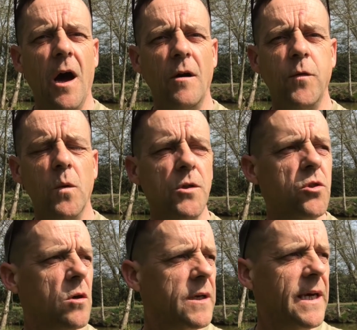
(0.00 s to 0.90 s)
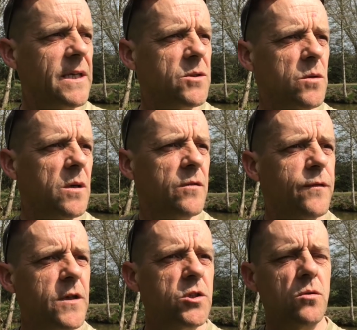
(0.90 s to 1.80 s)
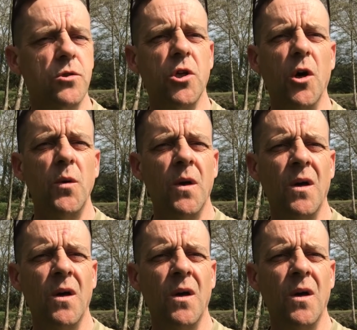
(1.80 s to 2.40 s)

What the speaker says: I thought I'd try and get into a fish or two.